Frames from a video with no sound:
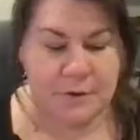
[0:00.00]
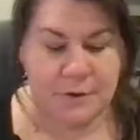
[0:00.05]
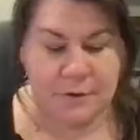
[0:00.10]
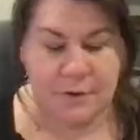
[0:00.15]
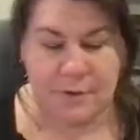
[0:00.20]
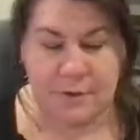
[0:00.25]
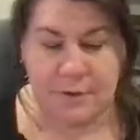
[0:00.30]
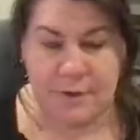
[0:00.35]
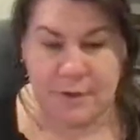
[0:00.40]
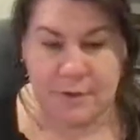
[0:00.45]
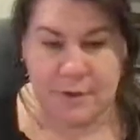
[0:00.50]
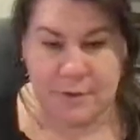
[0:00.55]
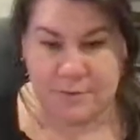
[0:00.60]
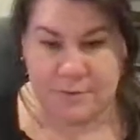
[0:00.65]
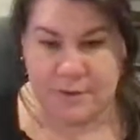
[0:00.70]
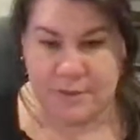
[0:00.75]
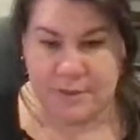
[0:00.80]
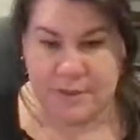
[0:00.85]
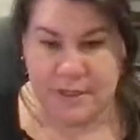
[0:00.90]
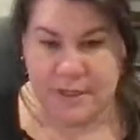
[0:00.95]
or if you need to
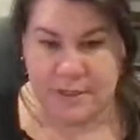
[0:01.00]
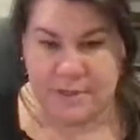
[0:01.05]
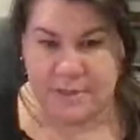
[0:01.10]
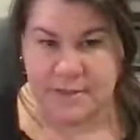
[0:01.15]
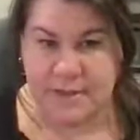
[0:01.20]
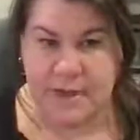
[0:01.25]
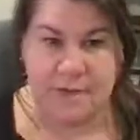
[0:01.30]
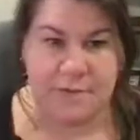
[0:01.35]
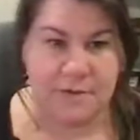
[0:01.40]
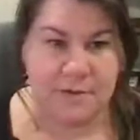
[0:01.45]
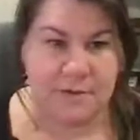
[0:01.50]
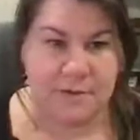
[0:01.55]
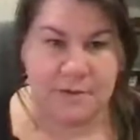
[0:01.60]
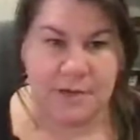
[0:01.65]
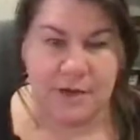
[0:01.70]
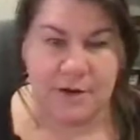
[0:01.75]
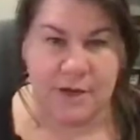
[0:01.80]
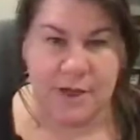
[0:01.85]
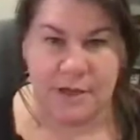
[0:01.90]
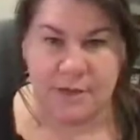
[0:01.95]
print it at Staples,
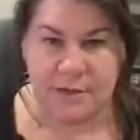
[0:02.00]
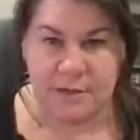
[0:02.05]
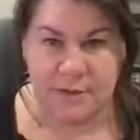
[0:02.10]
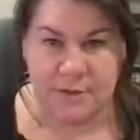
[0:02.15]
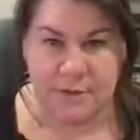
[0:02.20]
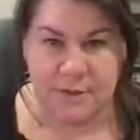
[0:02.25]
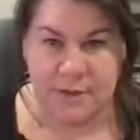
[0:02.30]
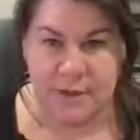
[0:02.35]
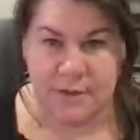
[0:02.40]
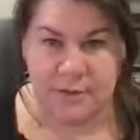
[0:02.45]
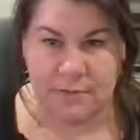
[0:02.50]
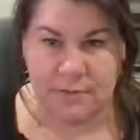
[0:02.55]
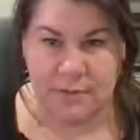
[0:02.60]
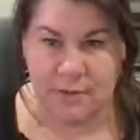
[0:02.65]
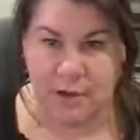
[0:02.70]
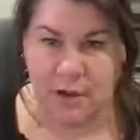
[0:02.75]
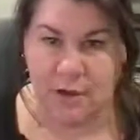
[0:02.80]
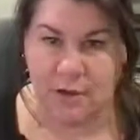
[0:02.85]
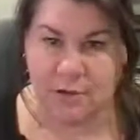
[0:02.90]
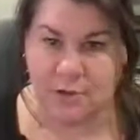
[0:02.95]
go ahead and do it. It will
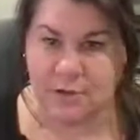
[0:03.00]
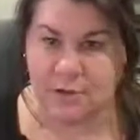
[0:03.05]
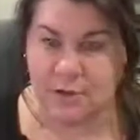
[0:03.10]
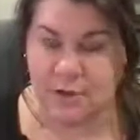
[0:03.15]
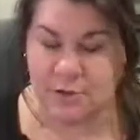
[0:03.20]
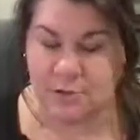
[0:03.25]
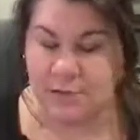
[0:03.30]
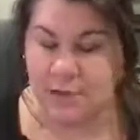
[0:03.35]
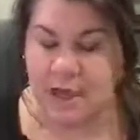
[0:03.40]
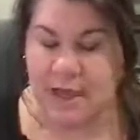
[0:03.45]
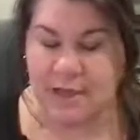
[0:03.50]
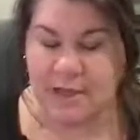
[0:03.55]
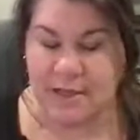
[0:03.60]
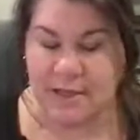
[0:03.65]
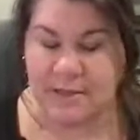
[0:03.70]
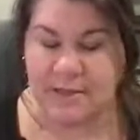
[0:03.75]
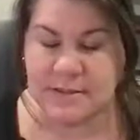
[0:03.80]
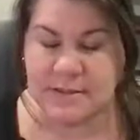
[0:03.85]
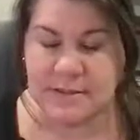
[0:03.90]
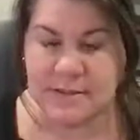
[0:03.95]
cost you
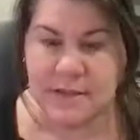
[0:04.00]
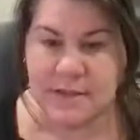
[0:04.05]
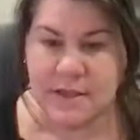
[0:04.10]
pennies.